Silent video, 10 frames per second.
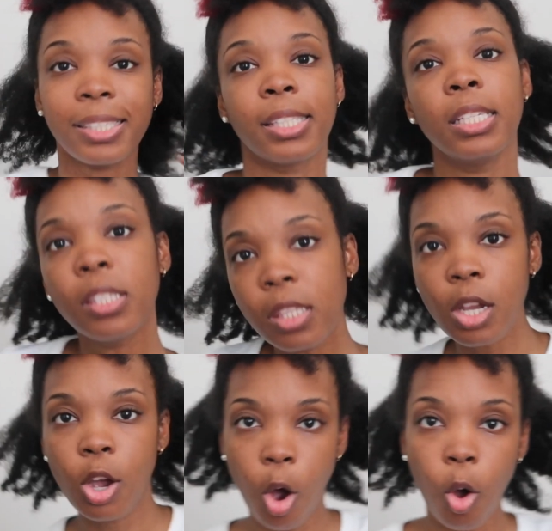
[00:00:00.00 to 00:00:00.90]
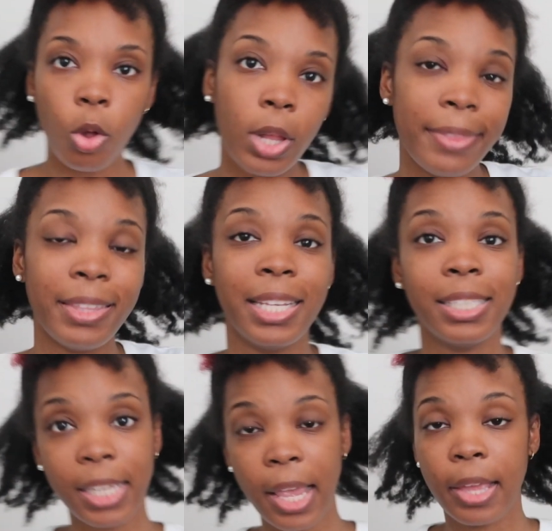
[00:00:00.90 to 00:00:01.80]
Since the goal and the
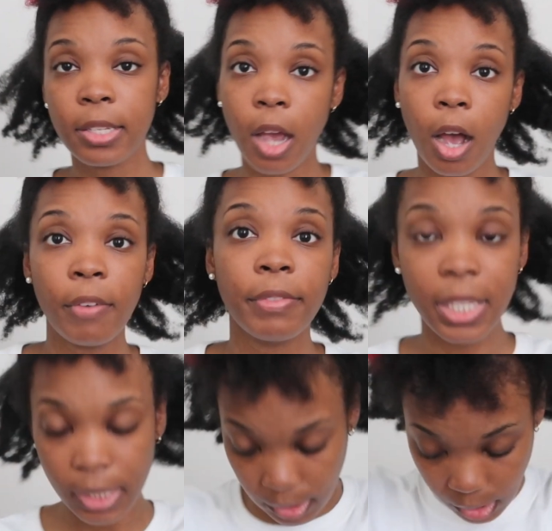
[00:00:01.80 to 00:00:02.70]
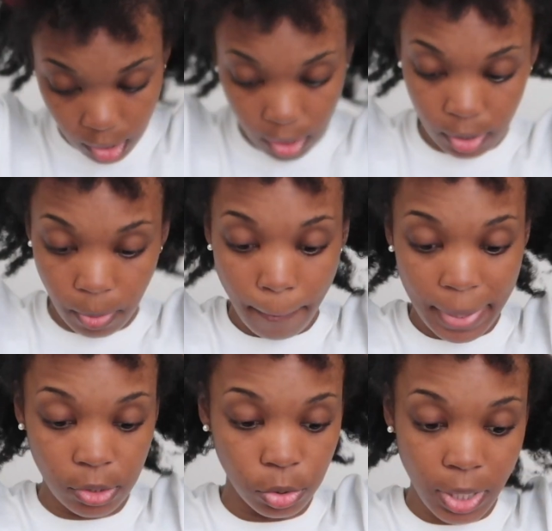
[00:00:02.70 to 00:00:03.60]
intent of this
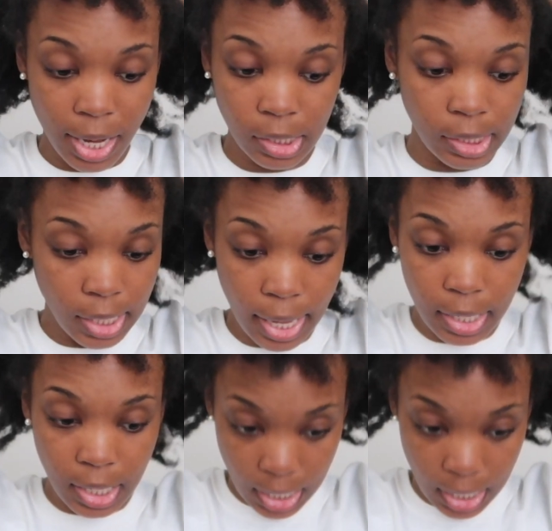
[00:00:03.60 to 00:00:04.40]
Bantu knot set